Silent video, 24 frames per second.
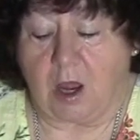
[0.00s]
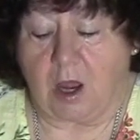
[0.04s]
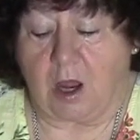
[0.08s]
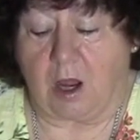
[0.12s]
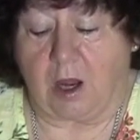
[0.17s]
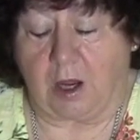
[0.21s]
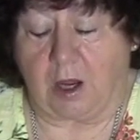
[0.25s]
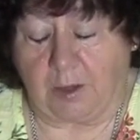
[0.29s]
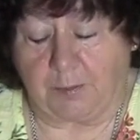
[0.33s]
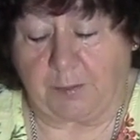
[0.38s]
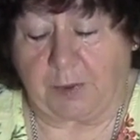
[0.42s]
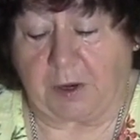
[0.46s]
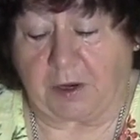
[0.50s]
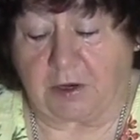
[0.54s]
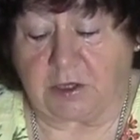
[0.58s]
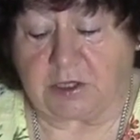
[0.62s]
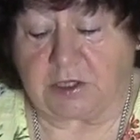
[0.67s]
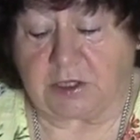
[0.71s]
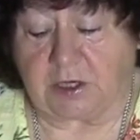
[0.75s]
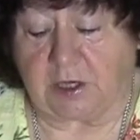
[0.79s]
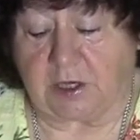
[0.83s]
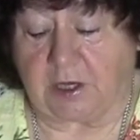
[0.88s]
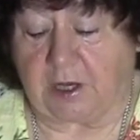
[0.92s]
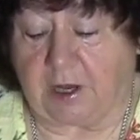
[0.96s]
I
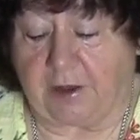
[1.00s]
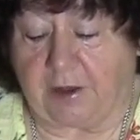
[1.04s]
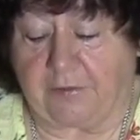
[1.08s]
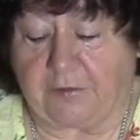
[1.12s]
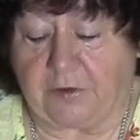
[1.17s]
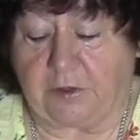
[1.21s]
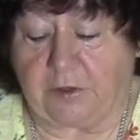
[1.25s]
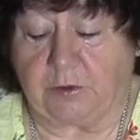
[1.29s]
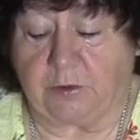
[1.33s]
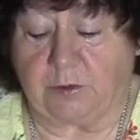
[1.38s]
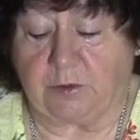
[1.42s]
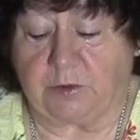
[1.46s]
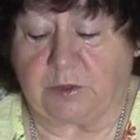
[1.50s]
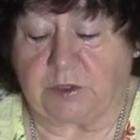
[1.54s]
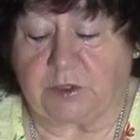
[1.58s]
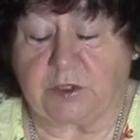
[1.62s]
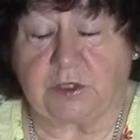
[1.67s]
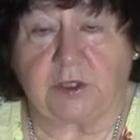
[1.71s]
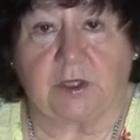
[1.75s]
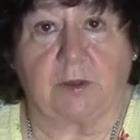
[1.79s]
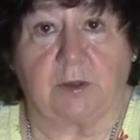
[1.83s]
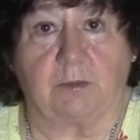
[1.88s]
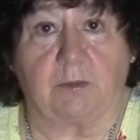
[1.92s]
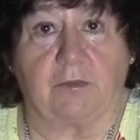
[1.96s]
personally have
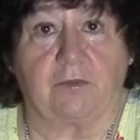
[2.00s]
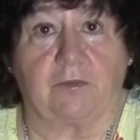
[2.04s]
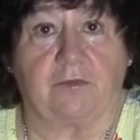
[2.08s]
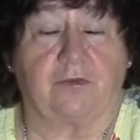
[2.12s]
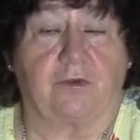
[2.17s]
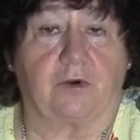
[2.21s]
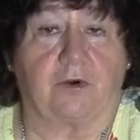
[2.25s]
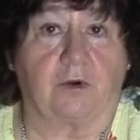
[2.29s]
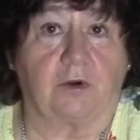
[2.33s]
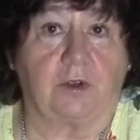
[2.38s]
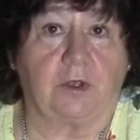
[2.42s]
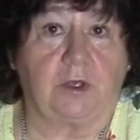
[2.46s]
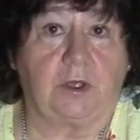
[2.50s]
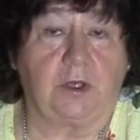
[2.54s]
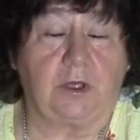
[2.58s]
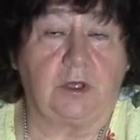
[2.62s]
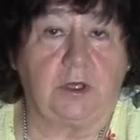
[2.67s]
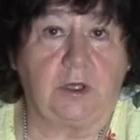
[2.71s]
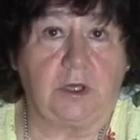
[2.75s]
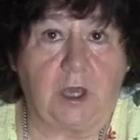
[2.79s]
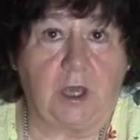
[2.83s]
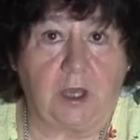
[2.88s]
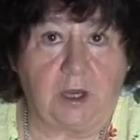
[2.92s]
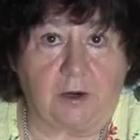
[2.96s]
used them for
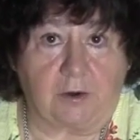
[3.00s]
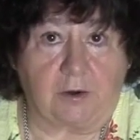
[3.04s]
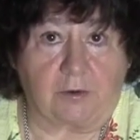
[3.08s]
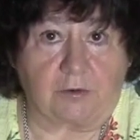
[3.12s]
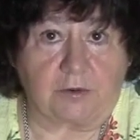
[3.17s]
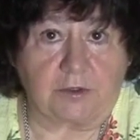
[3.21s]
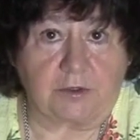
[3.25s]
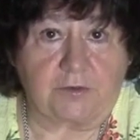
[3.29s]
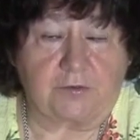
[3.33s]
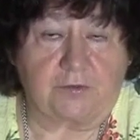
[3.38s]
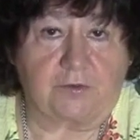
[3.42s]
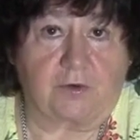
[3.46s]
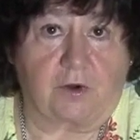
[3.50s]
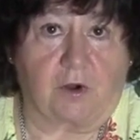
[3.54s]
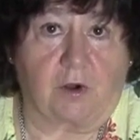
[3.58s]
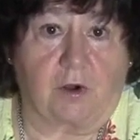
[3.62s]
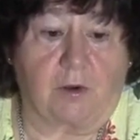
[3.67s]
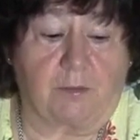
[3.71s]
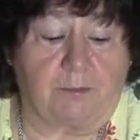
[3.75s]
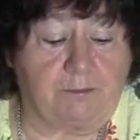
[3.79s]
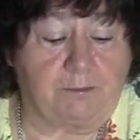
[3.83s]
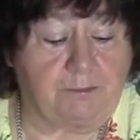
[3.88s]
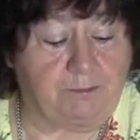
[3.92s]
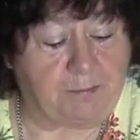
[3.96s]
years
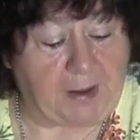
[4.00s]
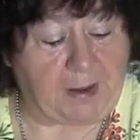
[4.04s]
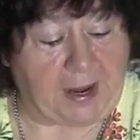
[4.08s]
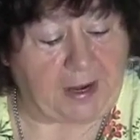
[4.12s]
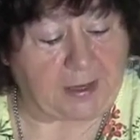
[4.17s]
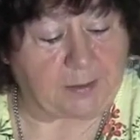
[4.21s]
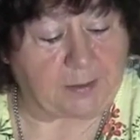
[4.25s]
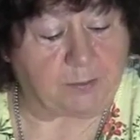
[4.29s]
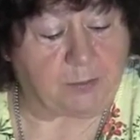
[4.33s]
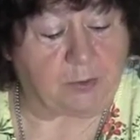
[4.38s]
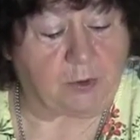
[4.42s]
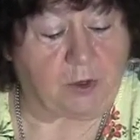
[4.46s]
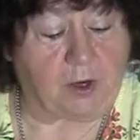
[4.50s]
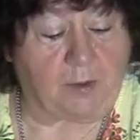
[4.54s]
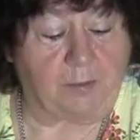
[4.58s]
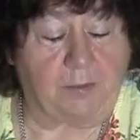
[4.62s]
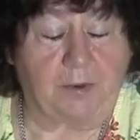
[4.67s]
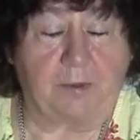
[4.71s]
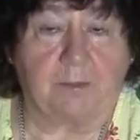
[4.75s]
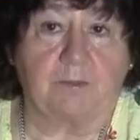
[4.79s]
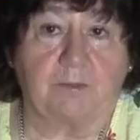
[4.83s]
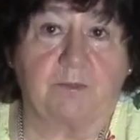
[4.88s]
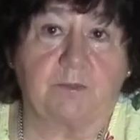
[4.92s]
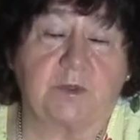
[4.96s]
for back
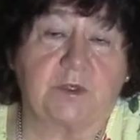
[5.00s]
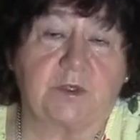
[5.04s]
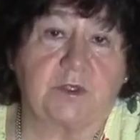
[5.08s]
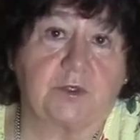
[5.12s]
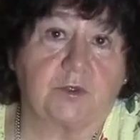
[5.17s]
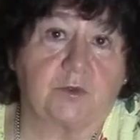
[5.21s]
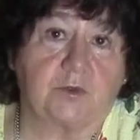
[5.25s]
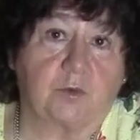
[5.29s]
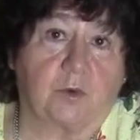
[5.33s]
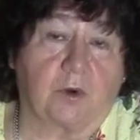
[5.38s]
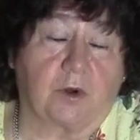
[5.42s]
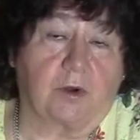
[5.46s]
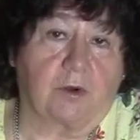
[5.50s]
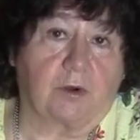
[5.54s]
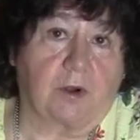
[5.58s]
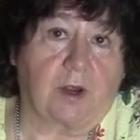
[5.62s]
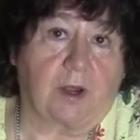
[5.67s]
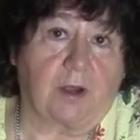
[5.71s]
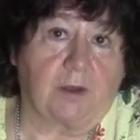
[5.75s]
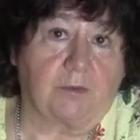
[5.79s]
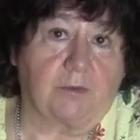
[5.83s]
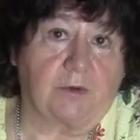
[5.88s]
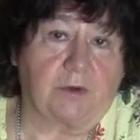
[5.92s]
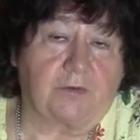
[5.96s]
problems where
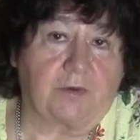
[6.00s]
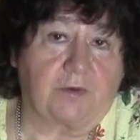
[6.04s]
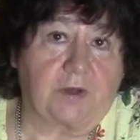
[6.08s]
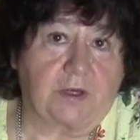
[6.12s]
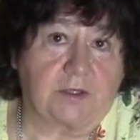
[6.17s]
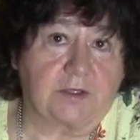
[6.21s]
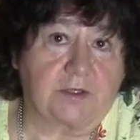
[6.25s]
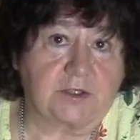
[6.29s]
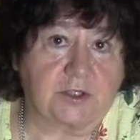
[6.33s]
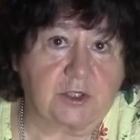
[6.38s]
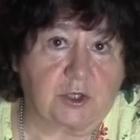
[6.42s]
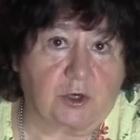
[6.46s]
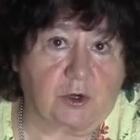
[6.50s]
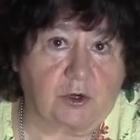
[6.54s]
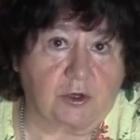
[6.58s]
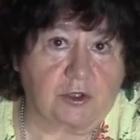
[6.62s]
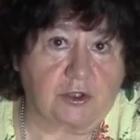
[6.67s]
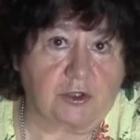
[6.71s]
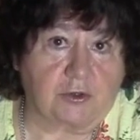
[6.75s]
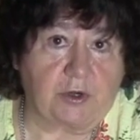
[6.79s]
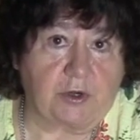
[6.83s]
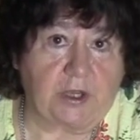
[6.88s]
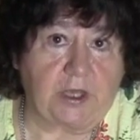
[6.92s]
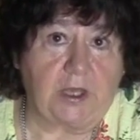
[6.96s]
I would have had
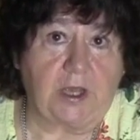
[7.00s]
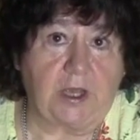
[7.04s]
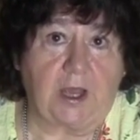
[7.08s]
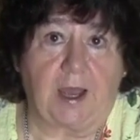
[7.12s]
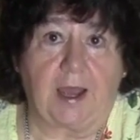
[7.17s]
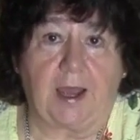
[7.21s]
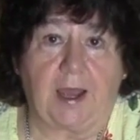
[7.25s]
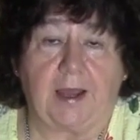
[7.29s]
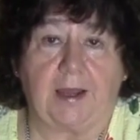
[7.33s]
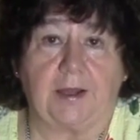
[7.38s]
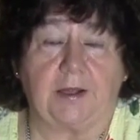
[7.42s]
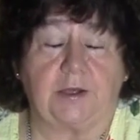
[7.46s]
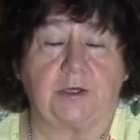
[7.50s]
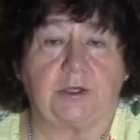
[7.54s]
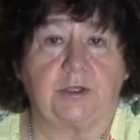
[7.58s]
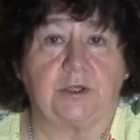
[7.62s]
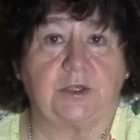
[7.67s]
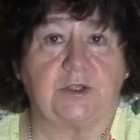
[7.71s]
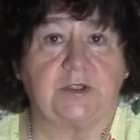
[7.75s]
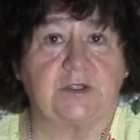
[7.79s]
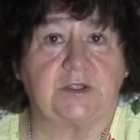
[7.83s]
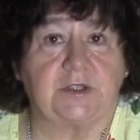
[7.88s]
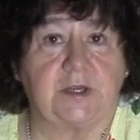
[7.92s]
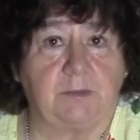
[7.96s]
surgery to
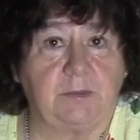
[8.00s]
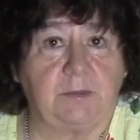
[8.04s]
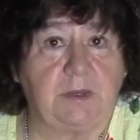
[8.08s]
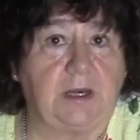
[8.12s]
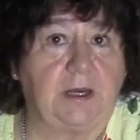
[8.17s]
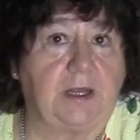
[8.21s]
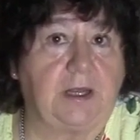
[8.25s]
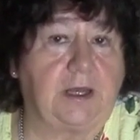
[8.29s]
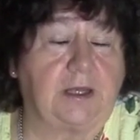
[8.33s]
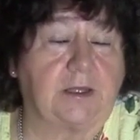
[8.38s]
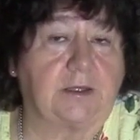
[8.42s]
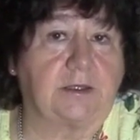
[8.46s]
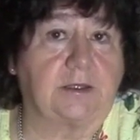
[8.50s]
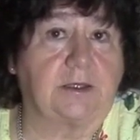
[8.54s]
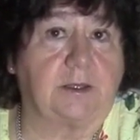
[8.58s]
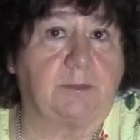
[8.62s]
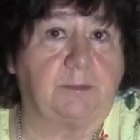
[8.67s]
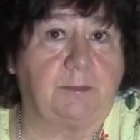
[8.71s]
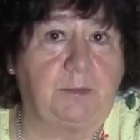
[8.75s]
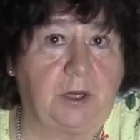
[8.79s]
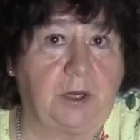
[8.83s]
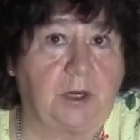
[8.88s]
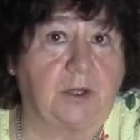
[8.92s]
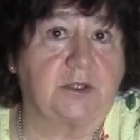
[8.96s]
stimulate the
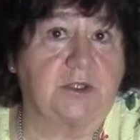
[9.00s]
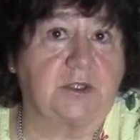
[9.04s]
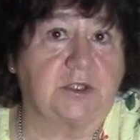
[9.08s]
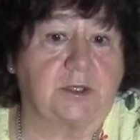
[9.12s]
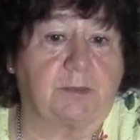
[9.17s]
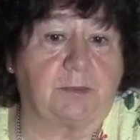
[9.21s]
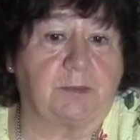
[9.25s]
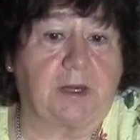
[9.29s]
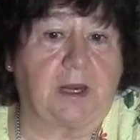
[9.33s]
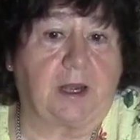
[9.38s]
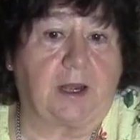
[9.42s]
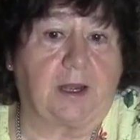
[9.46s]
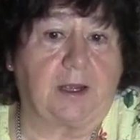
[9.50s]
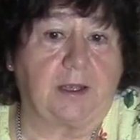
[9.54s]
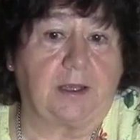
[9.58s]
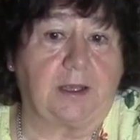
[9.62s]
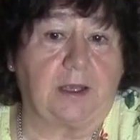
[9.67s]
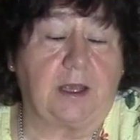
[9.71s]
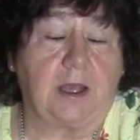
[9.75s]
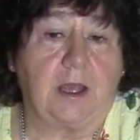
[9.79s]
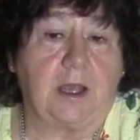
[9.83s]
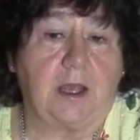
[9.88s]
blood supply